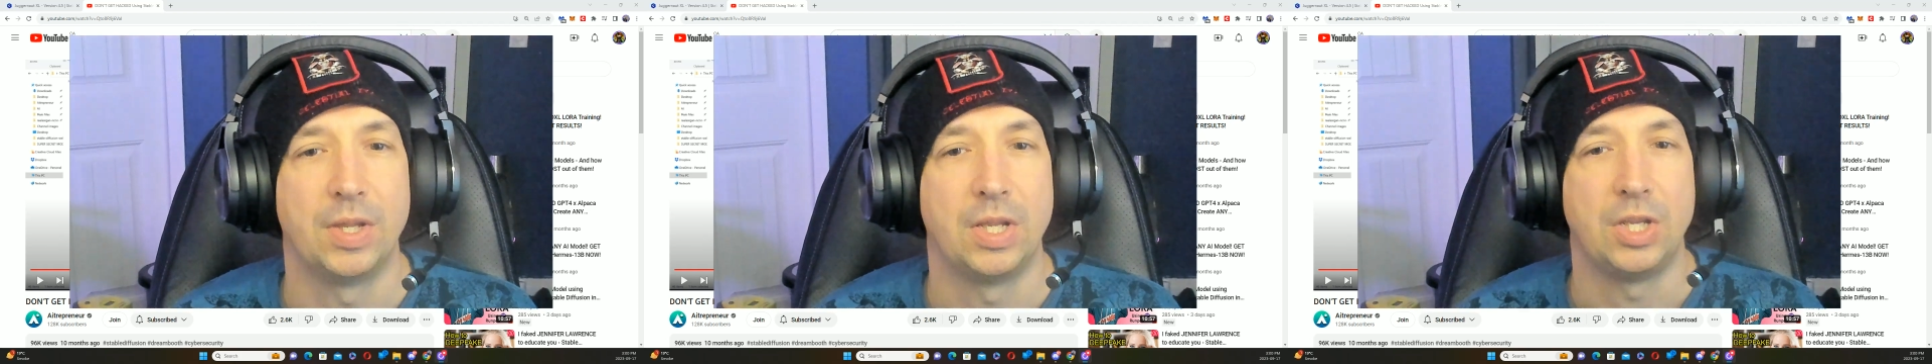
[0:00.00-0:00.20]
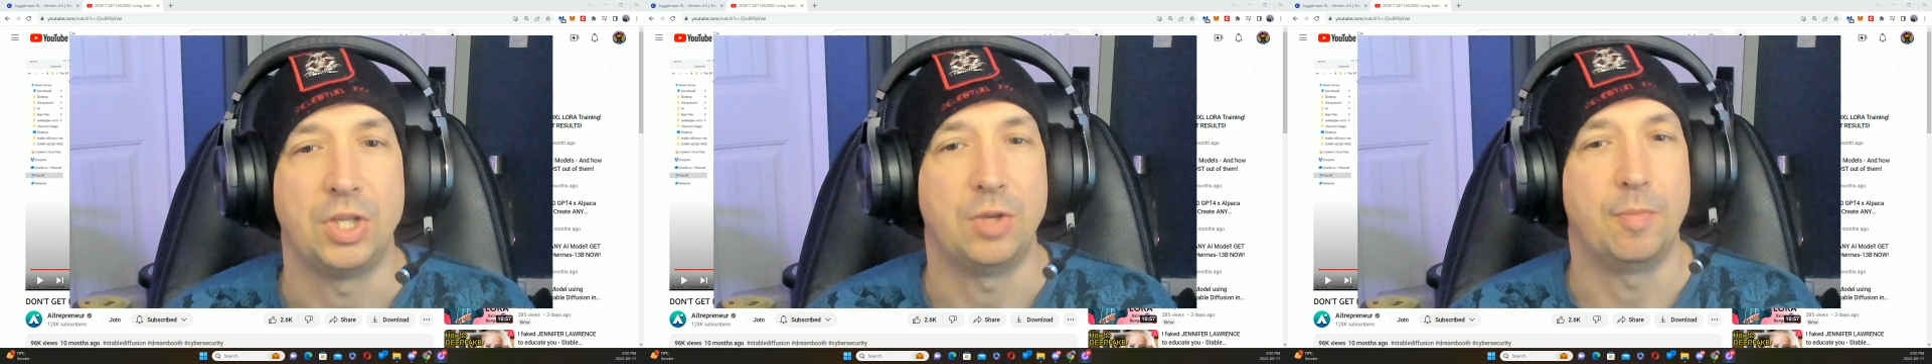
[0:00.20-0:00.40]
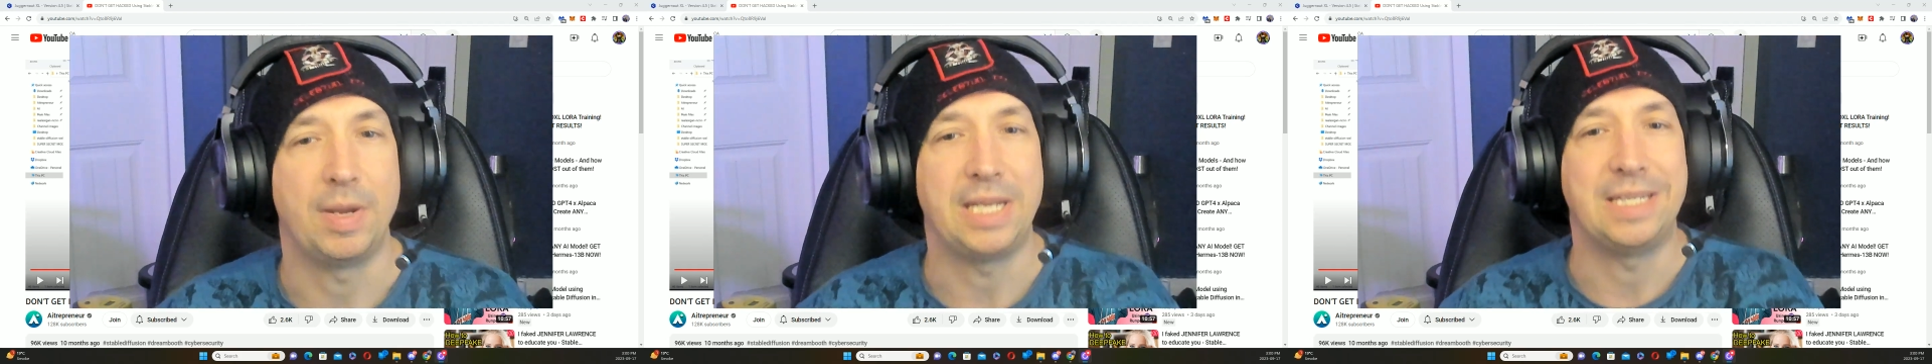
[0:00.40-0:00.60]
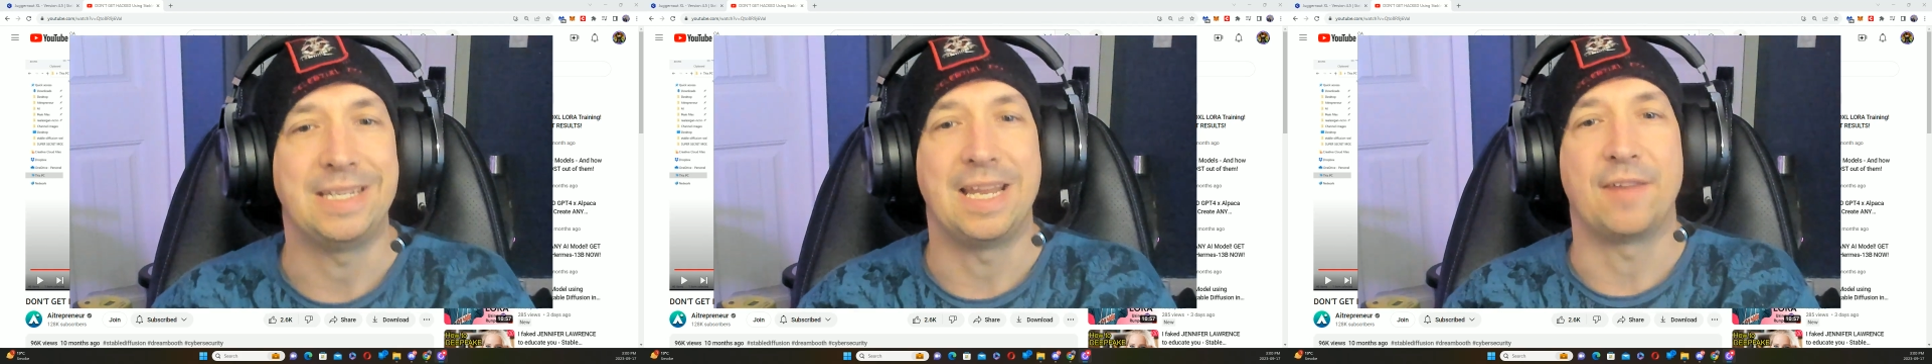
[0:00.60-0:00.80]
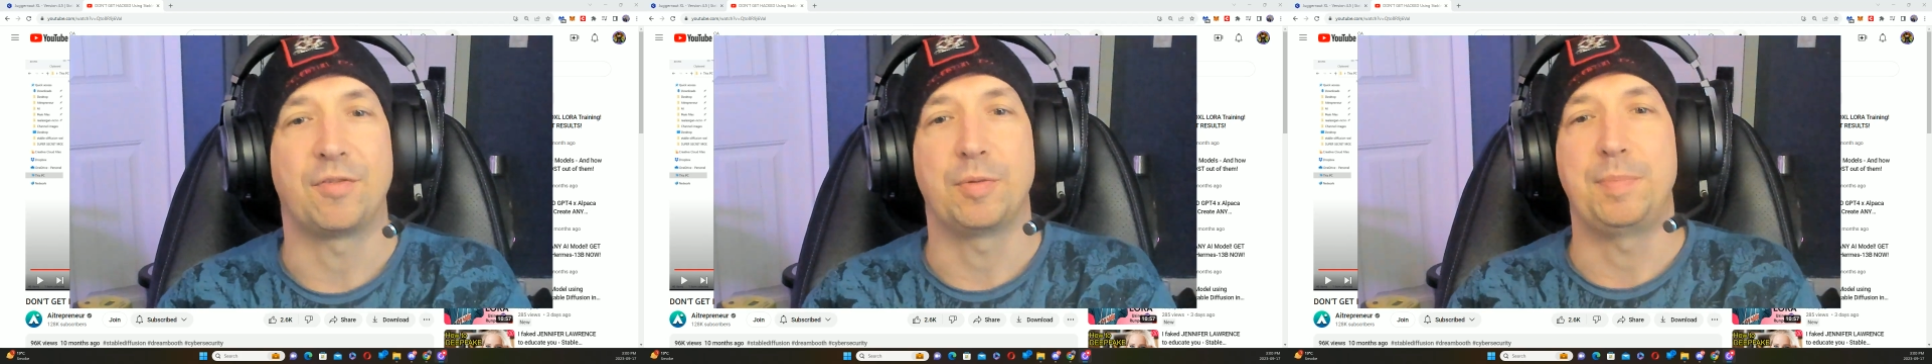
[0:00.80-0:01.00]
You might
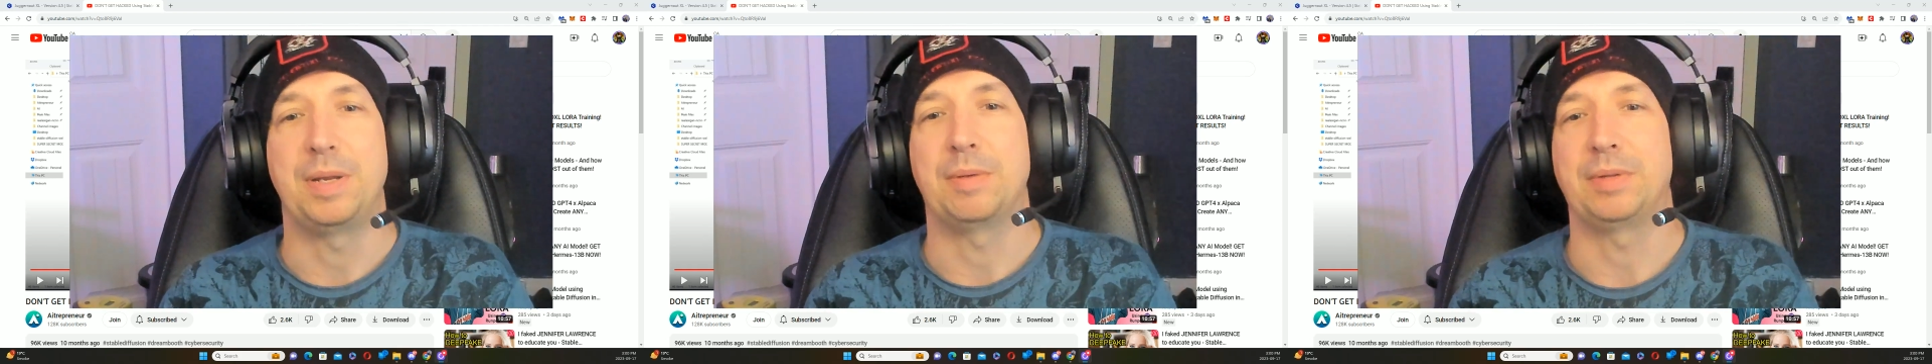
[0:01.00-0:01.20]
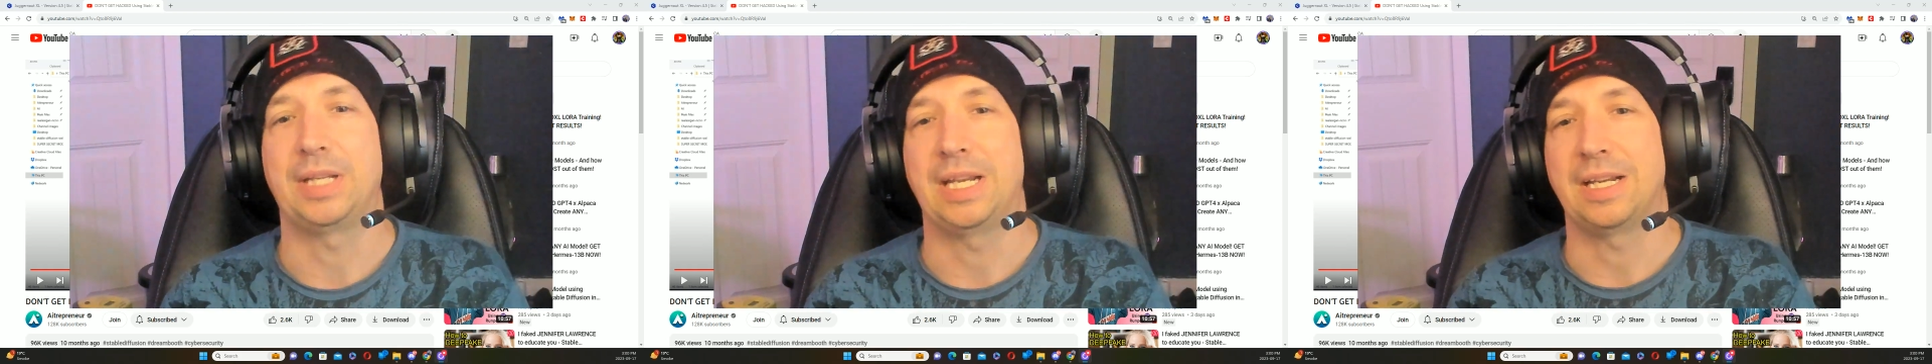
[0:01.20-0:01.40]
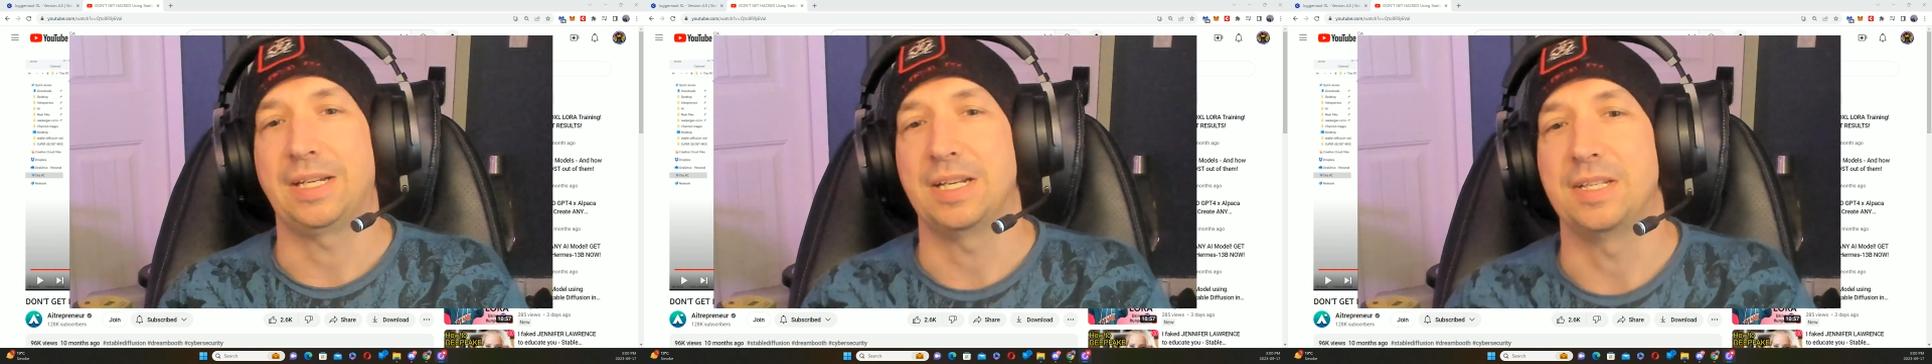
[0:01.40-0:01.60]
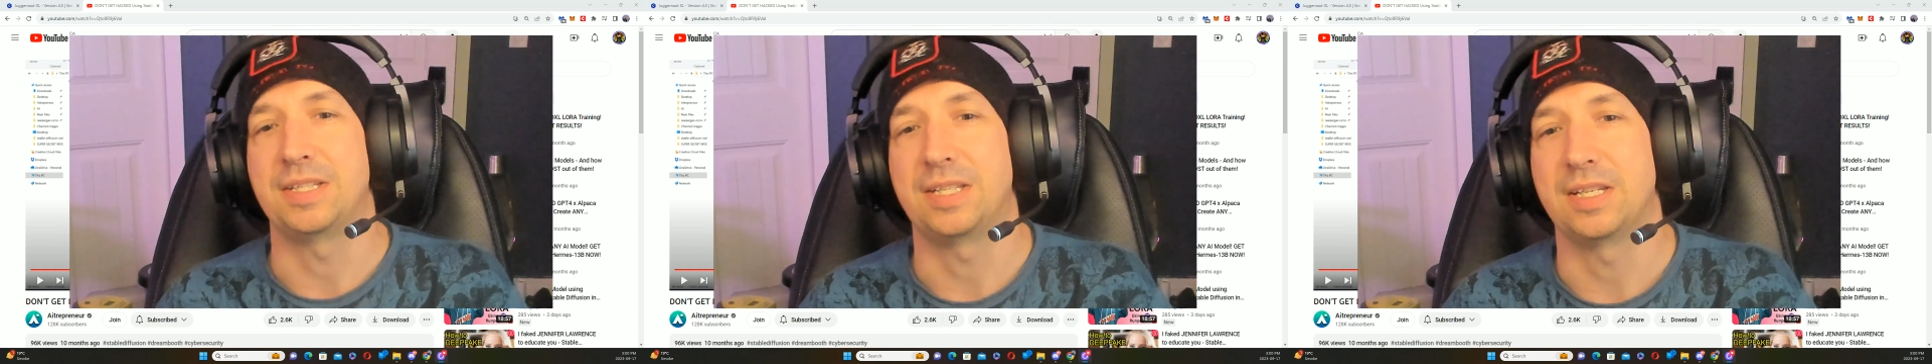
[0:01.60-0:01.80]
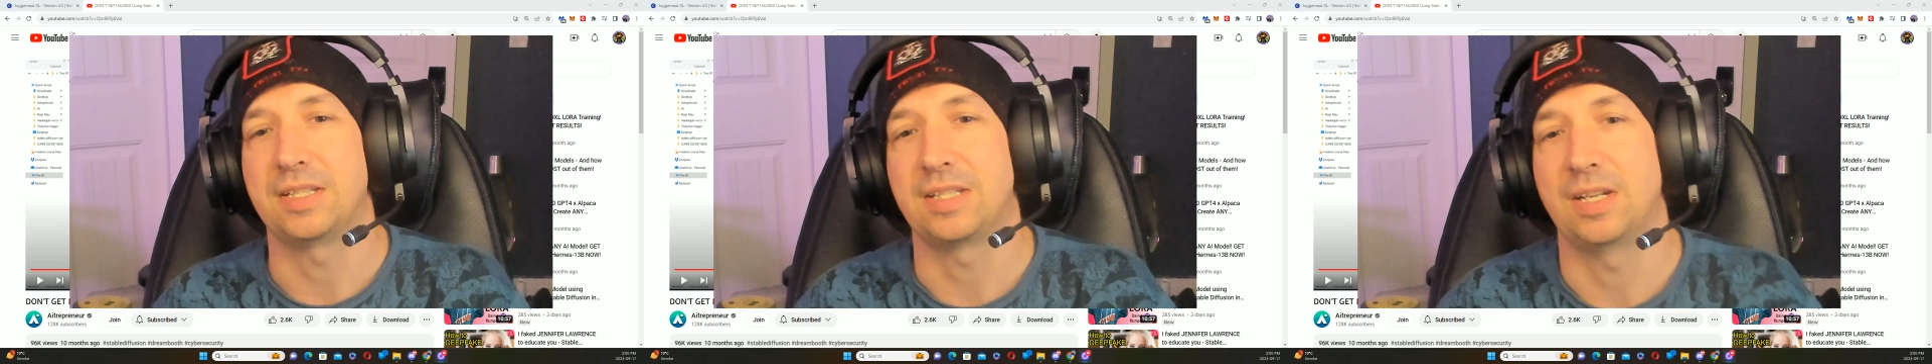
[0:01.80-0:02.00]
never be able to get
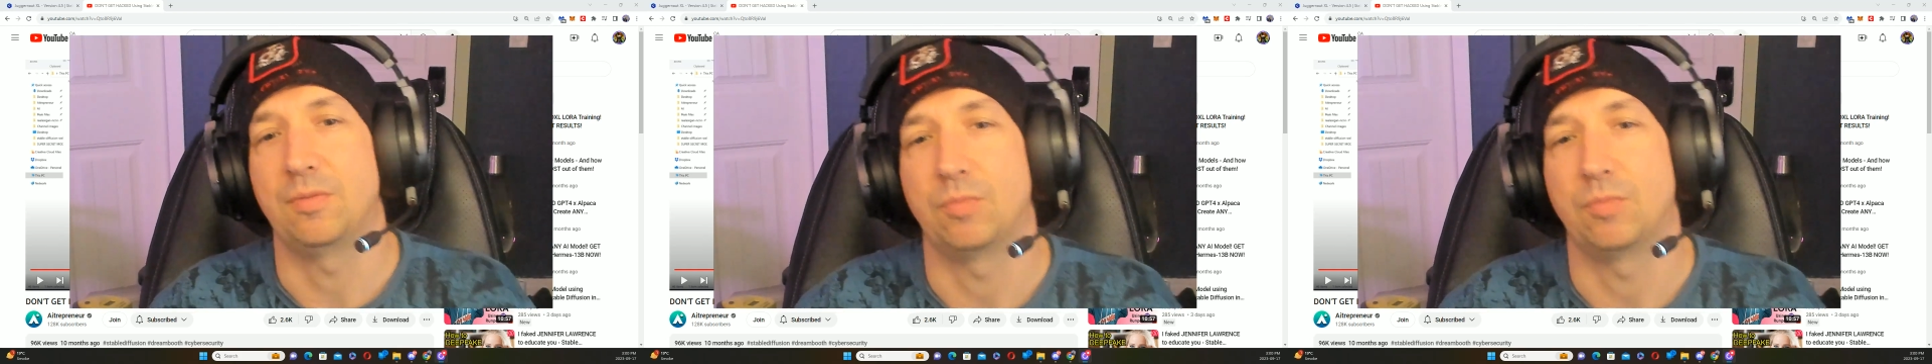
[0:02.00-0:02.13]
consistent